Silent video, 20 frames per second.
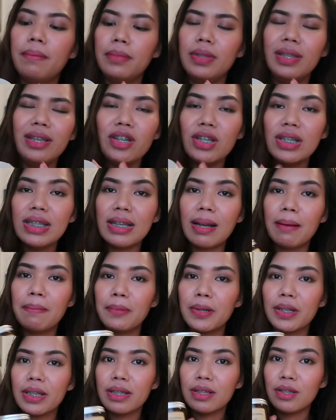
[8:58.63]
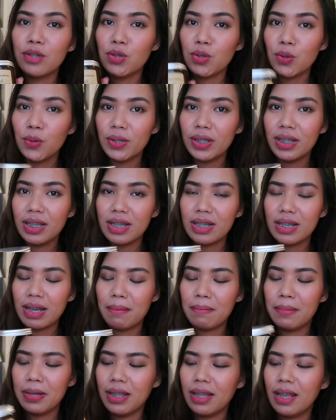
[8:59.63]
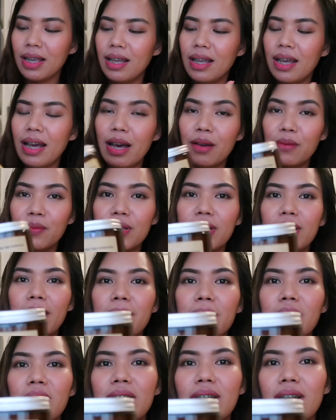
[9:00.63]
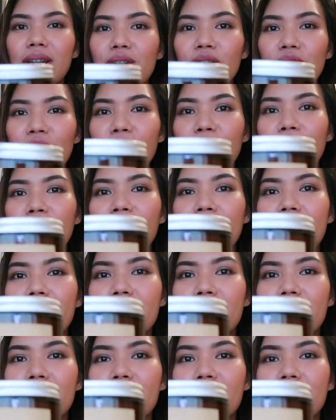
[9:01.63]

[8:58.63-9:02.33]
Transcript: Hindi siya sample kasi sold na siya, but I'm just gonna show you.